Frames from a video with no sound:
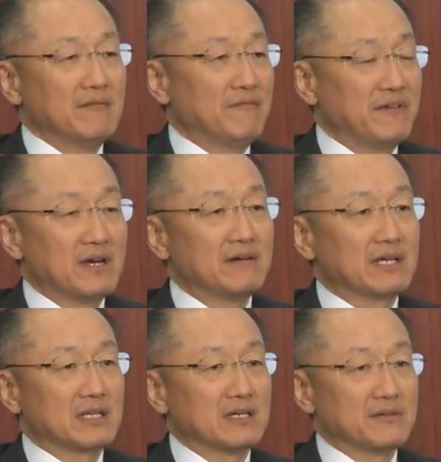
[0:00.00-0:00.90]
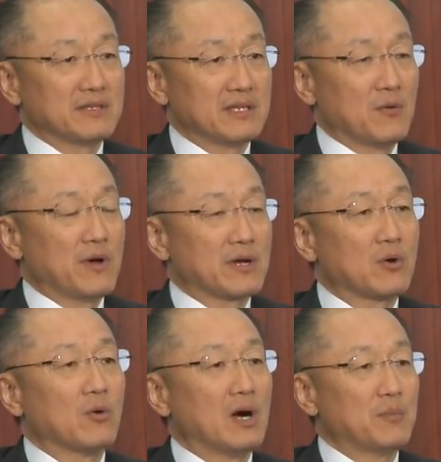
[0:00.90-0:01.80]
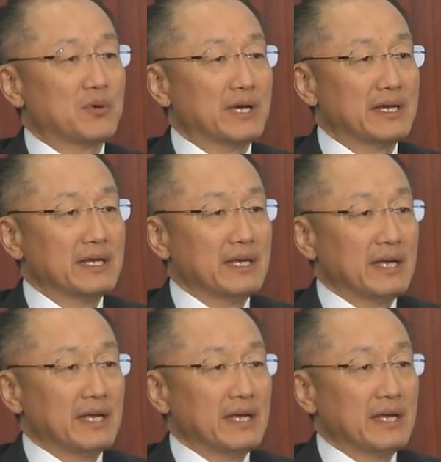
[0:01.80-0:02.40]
very clear that they want to cooperate.